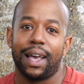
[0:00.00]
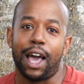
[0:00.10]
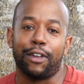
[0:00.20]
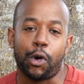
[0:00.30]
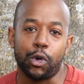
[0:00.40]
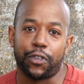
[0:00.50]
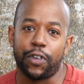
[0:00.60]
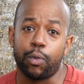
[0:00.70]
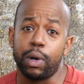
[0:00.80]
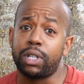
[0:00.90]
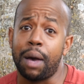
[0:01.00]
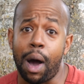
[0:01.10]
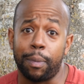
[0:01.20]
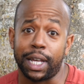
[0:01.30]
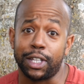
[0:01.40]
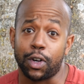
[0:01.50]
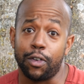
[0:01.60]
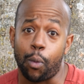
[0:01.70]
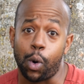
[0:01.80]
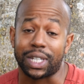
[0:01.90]
And of course, for real-time updates
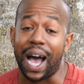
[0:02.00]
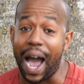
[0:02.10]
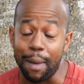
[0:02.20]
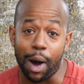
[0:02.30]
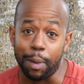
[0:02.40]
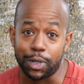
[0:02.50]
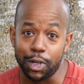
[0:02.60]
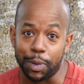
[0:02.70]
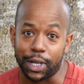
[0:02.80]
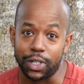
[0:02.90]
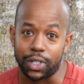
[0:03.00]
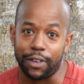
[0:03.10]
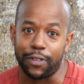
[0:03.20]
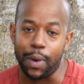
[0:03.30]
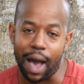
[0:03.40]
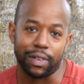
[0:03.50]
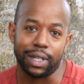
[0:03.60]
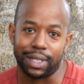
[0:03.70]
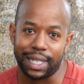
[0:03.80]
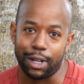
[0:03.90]
of what I'm up to, because if you
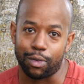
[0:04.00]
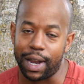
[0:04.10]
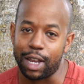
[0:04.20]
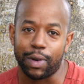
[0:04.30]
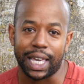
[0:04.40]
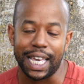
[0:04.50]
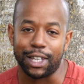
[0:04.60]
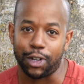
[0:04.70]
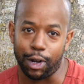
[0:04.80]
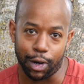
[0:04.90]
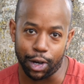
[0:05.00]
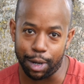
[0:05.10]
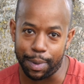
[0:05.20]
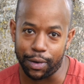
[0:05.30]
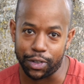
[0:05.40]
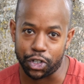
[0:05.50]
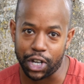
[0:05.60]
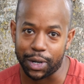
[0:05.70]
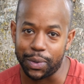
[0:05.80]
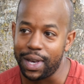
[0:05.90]
haven't seen already, Ricky is no longer going to be on this
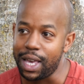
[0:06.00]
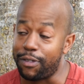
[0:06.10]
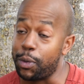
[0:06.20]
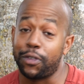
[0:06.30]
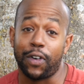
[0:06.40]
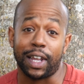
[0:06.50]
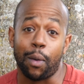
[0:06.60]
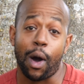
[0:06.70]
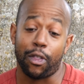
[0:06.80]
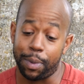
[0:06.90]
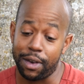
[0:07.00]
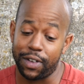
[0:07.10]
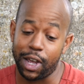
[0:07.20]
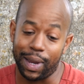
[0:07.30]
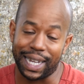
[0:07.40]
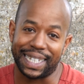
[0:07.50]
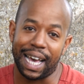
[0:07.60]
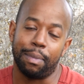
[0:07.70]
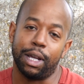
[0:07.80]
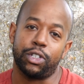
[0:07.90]
channel. If you want to find out why, there'll be a video linked
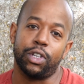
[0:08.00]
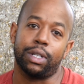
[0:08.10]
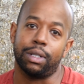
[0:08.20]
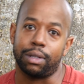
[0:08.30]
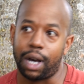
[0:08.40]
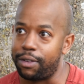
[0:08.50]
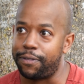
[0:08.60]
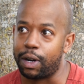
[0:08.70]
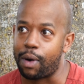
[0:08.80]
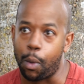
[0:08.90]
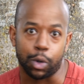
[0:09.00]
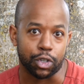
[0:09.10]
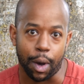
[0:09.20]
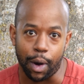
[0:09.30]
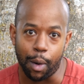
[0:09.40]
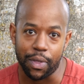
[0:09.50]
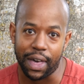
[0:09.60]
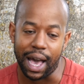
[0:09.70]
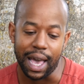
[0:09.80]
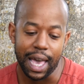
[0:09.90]
down below so you can kind of figure out what's going on with
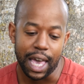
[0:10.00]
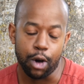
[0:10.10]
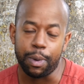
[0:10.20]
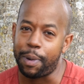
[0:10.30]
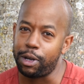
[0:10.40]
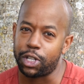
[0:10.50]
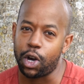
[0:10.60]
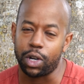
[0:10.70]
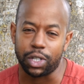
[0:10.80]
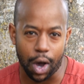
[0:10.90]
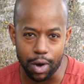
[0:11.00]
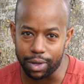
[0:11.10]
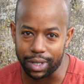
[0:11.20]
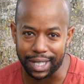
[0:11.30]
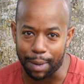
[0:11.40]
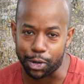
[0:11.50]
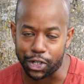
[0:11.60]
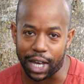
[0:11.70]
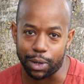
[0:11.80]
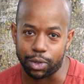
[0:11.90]
that. He'll be posting on his own separate
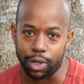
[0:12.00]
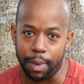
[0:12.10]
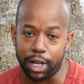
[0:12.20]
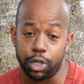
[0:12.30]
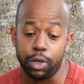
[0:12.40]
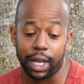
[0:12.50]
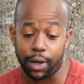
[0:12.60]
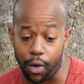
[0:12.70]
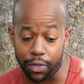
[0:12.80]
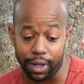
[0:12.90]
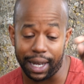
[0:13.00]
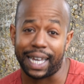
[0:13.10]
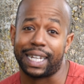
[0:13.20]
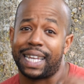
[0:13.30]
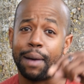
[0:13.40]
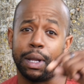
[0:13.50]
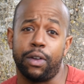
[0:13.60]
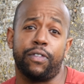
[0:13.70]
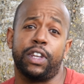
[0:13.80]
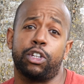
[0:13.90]
channel. So make sure you click on the link down below
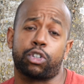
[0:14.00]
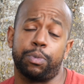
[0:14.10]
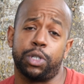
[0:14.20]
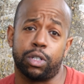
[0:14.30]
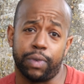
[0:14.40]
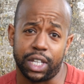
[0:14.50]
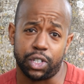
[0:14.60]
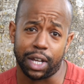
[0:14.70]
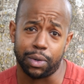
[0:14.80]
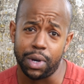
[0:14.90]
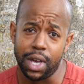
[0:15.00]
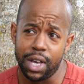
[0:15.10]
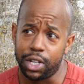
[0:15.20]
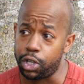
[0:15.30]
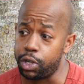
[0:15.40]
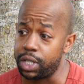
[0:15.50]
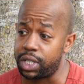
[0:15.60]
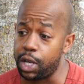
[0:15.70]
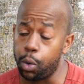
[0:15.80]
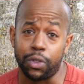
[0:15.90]
in the video description to Ricky's channel so you can
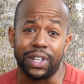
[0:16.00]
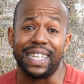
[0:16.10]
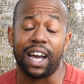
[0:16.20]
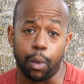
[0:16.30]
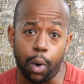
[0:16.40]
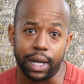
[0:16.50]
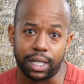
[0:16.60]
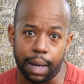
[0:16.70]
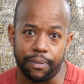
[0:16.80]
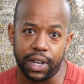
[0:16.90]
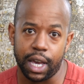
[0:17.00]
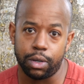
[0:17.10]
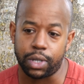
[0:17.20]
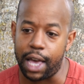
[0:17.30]
see all of the DIY type videos.